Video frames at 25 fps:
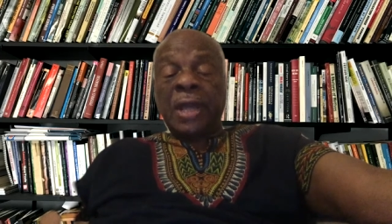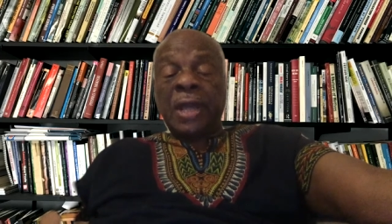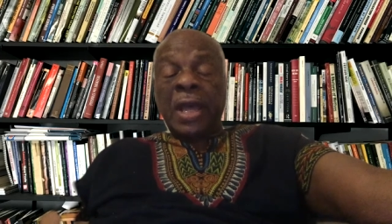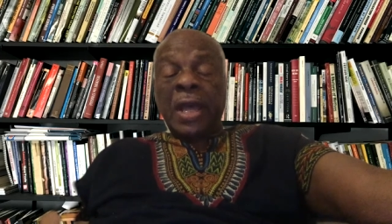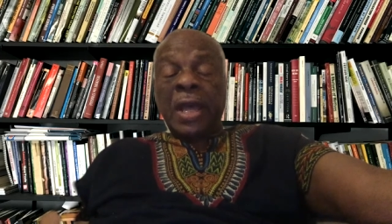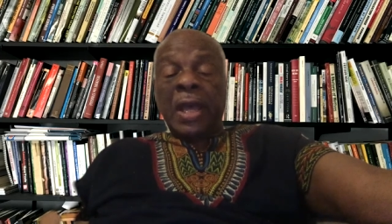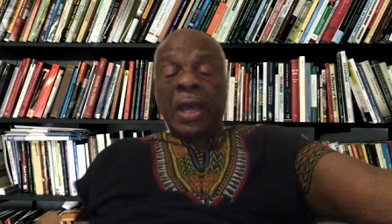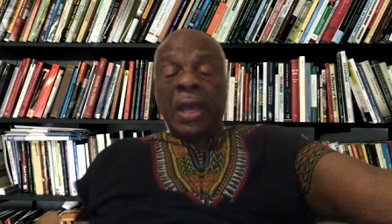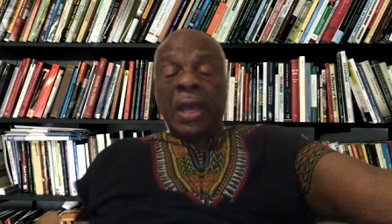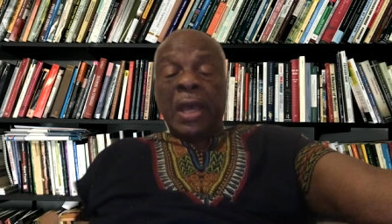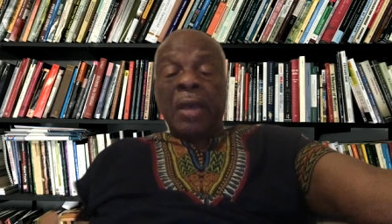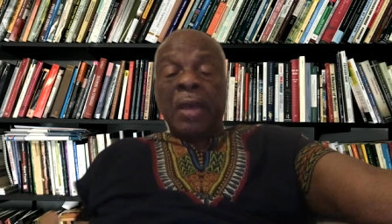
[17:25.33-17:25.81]

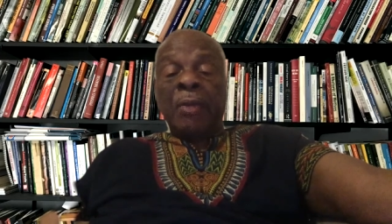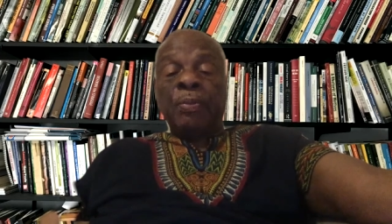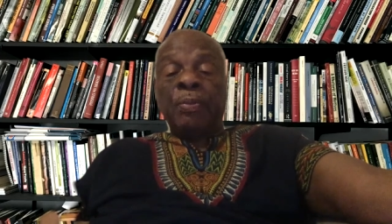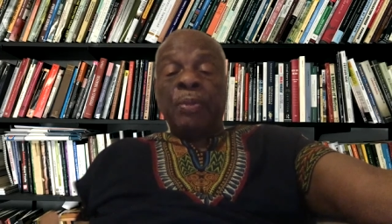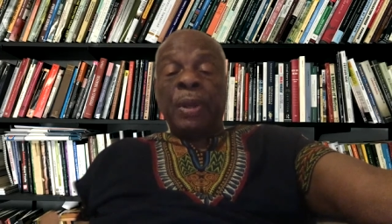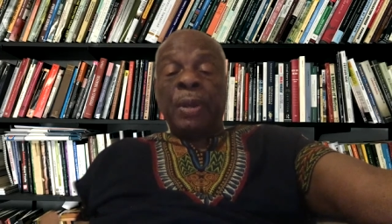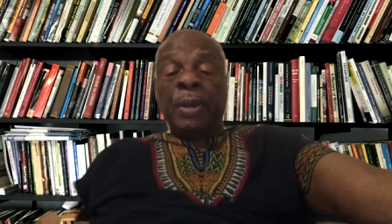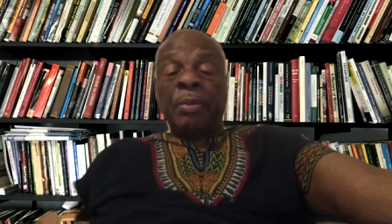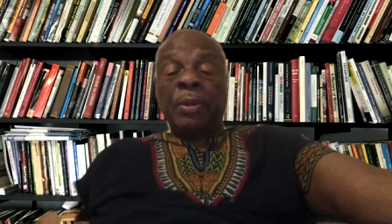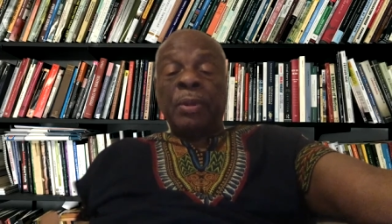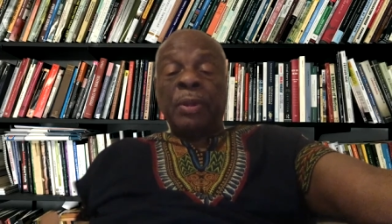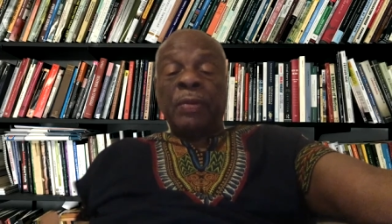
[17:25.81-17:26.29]
and people
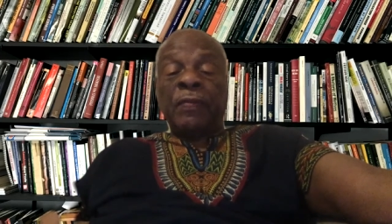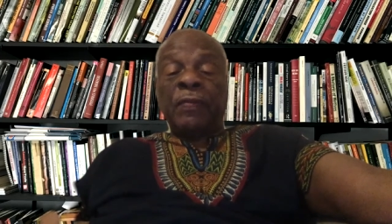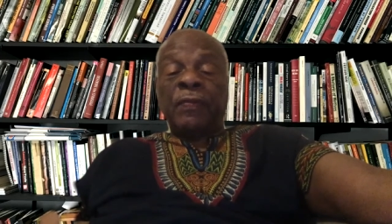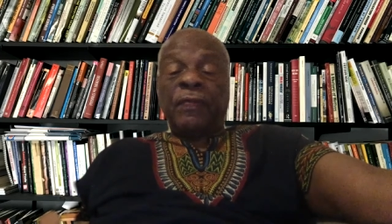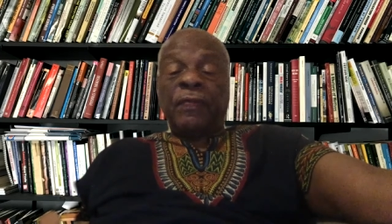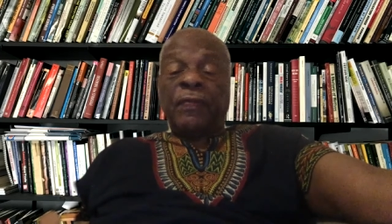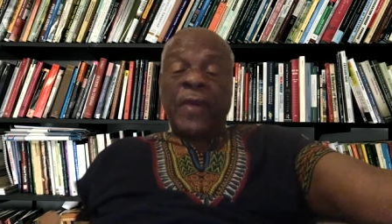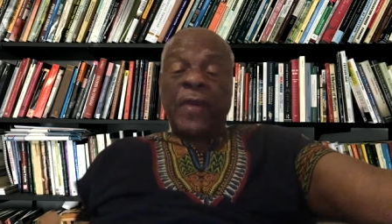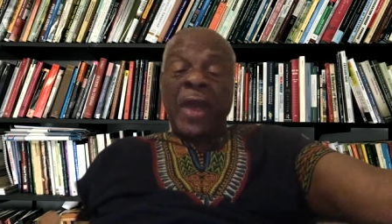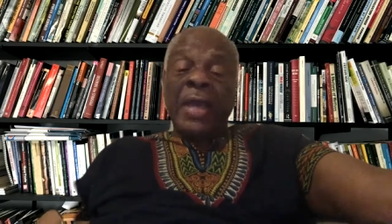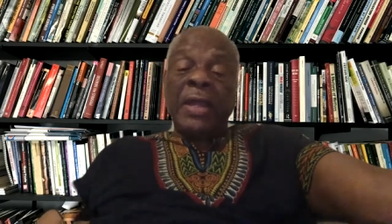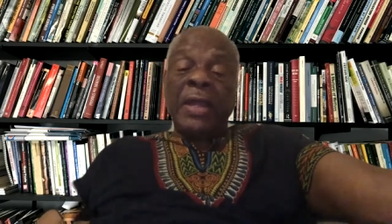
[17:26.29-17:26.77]
are
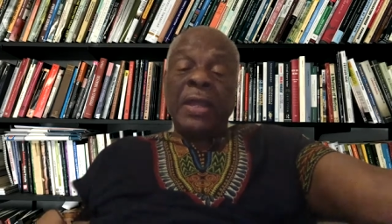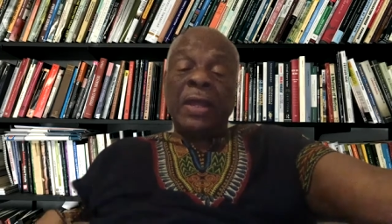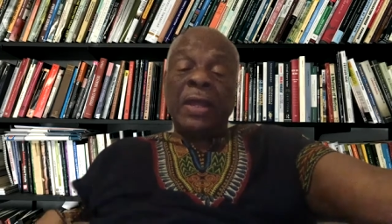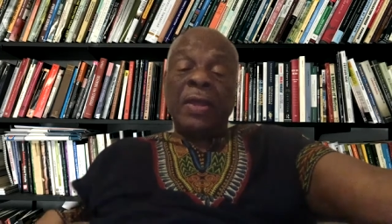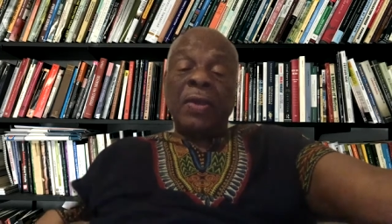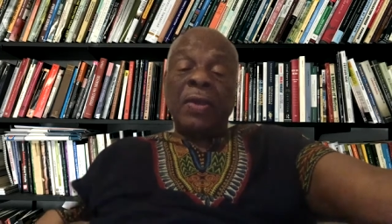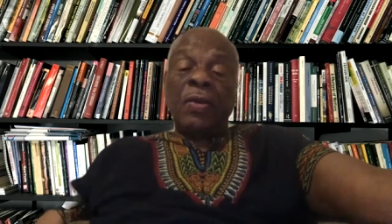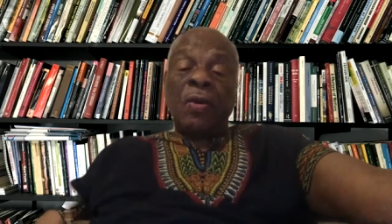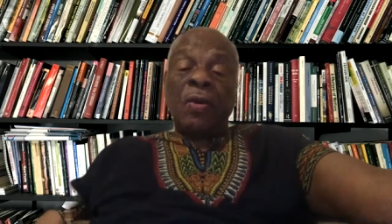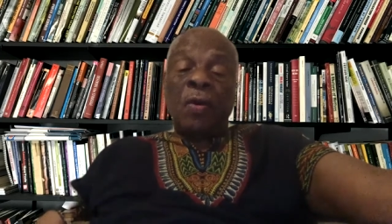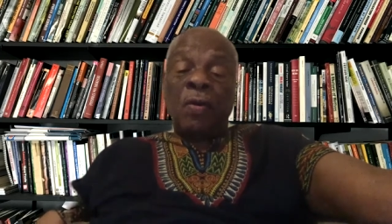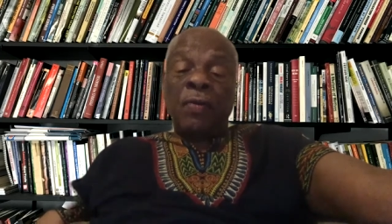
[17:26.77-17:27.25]
fighting
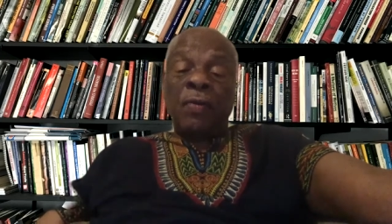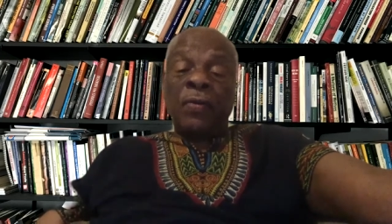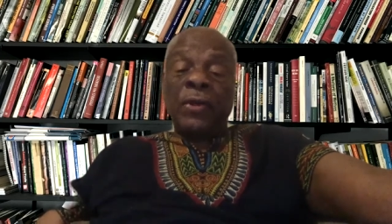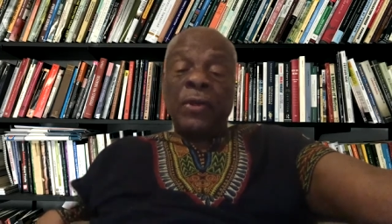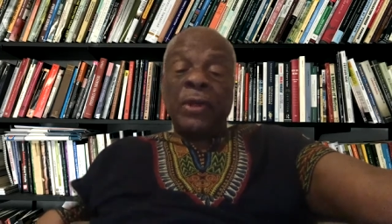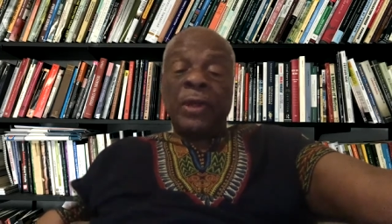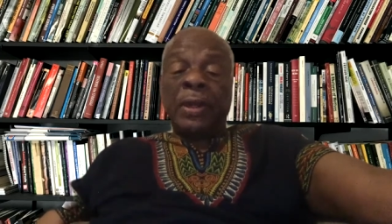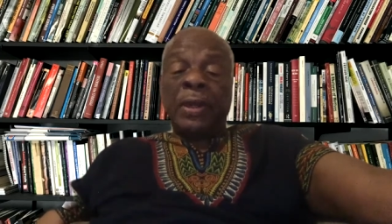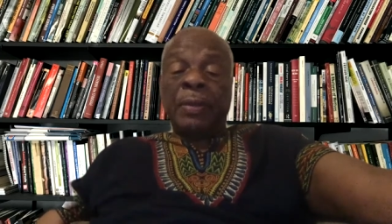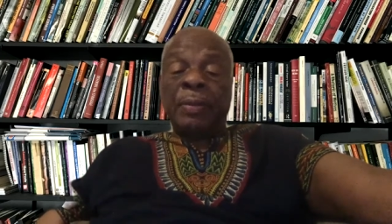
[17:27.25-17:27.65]
over them